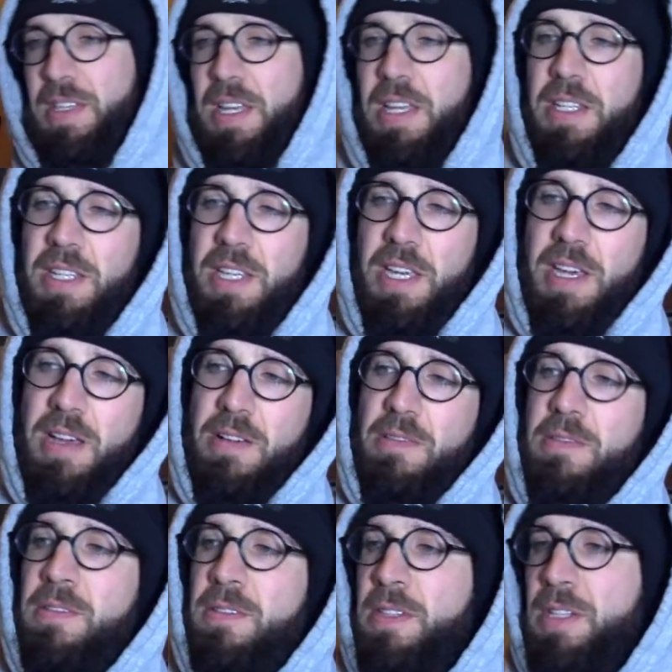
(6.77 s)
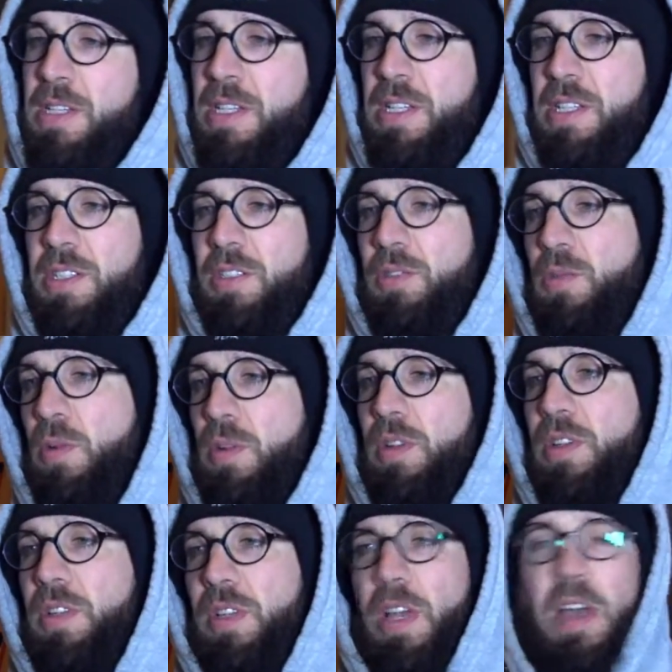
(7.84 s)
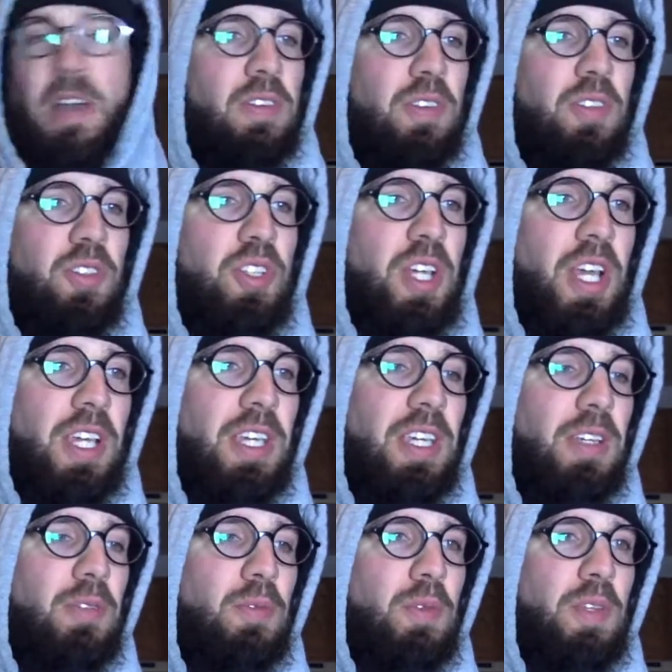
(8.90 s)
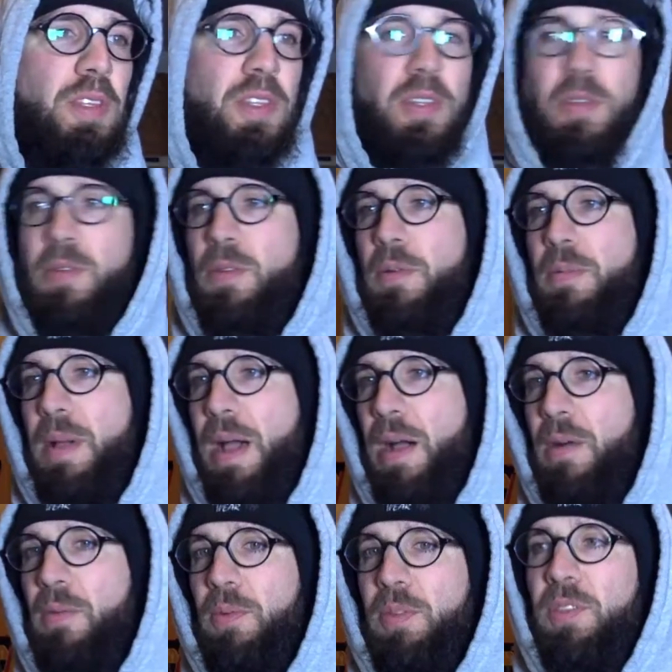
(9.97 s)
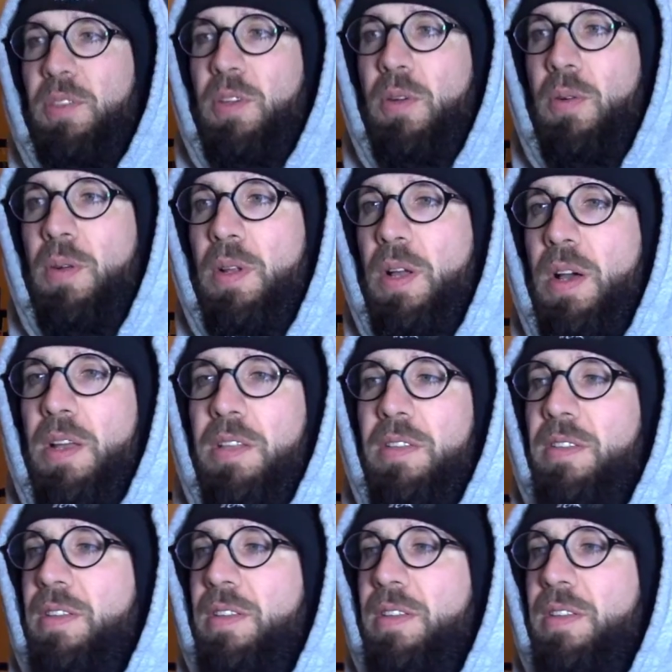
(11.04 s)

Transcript: Anyhow, just wanted to have a check-in with you about what's going on